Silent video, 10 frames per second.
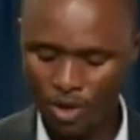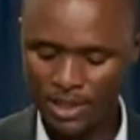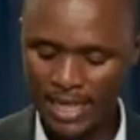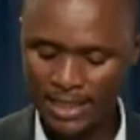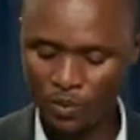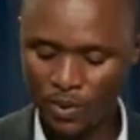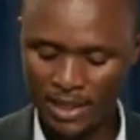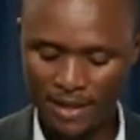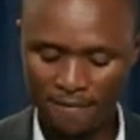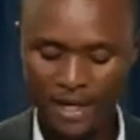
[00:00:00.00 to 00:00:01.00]
starting
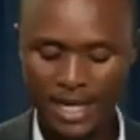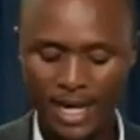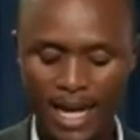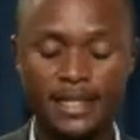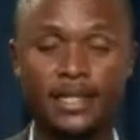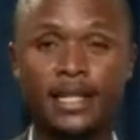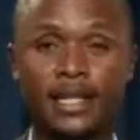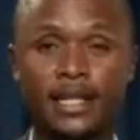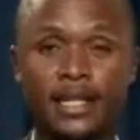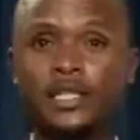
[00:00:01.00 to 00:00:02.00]
with the Federal Council
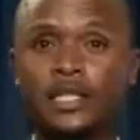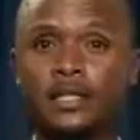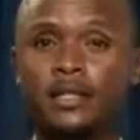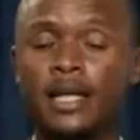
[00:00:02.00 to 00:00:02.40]
elections.